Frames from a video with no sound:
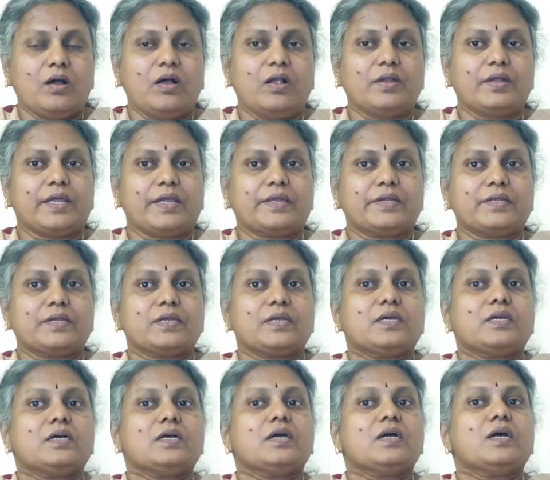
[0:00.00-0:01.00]
Alright.
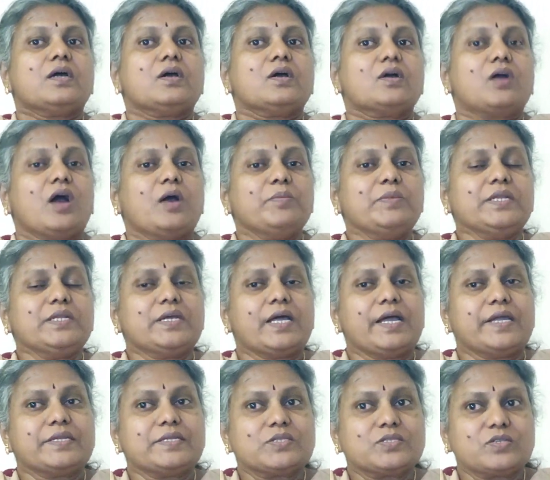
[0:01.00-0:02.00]
Common
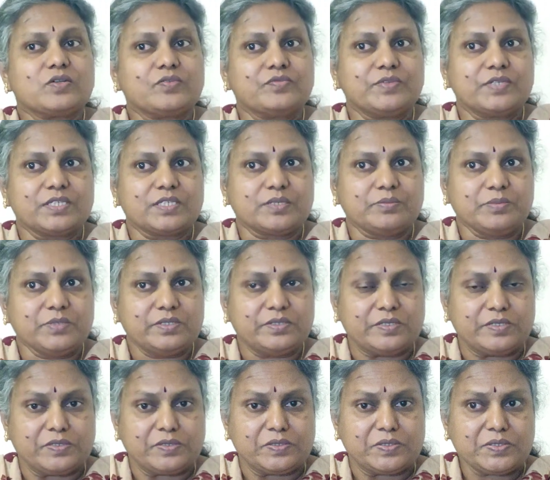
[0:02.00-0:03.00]
kinds of
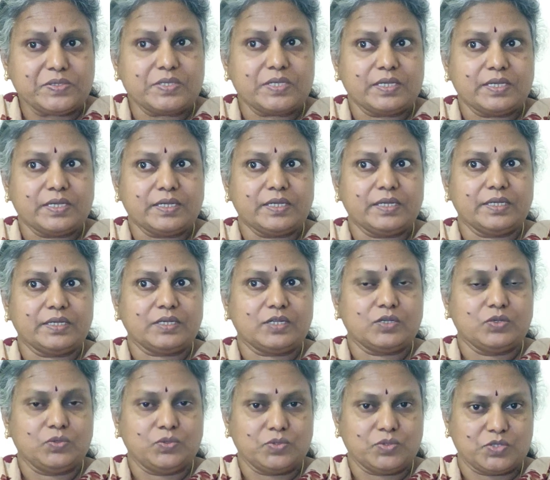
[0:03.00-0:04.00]
determiners
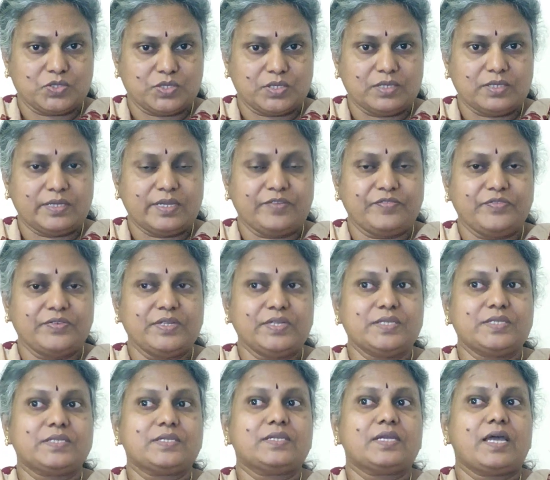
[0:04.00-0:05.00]
includes
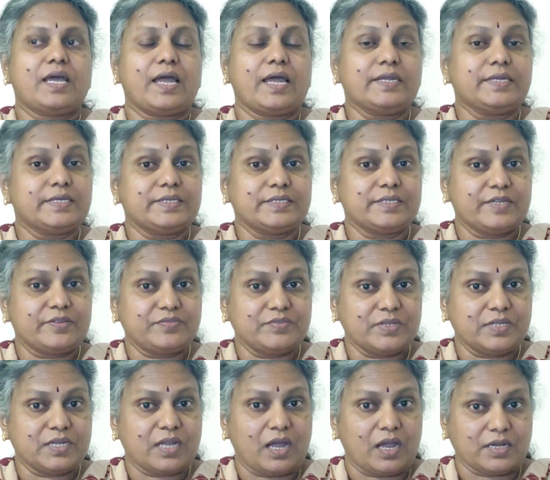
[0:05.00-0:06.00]
definite and
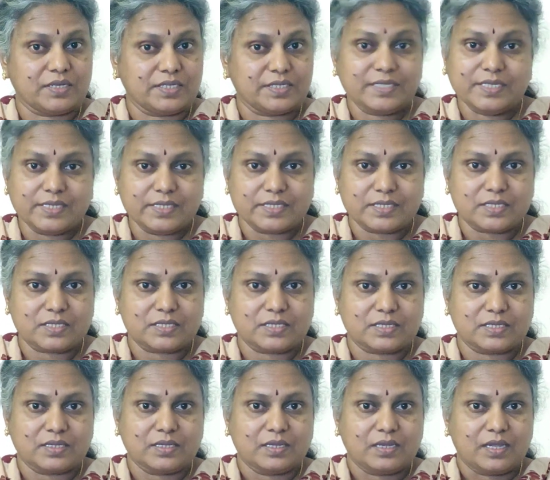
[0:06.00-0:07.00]
indefinite articles.
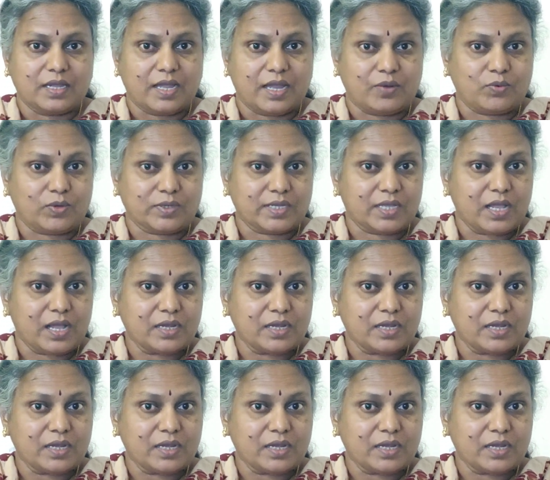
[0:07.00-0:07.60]
And what are